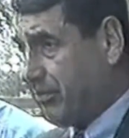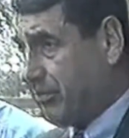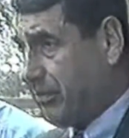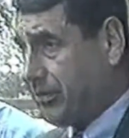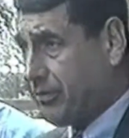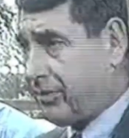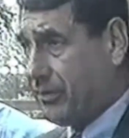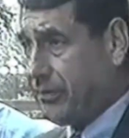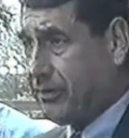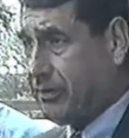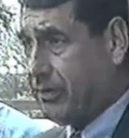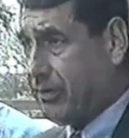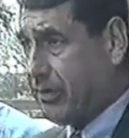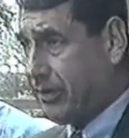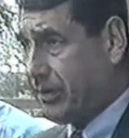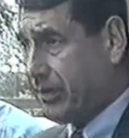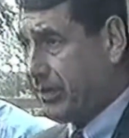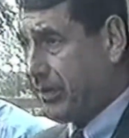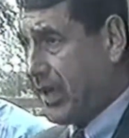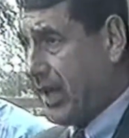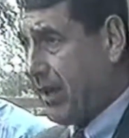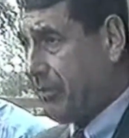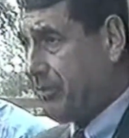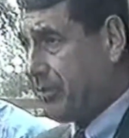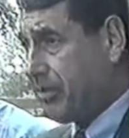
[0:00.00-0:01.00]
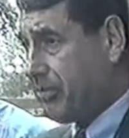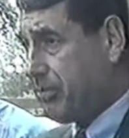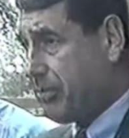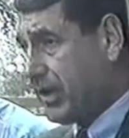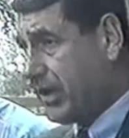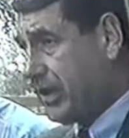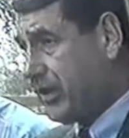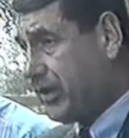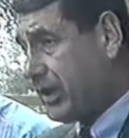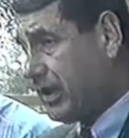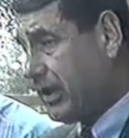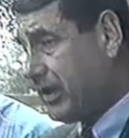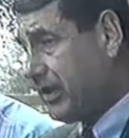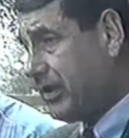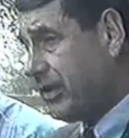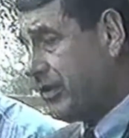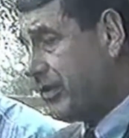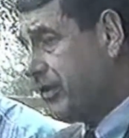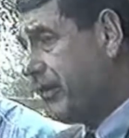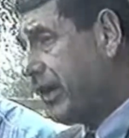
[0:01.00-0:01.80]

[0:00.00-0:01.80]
Mr. Jordan just happened to be the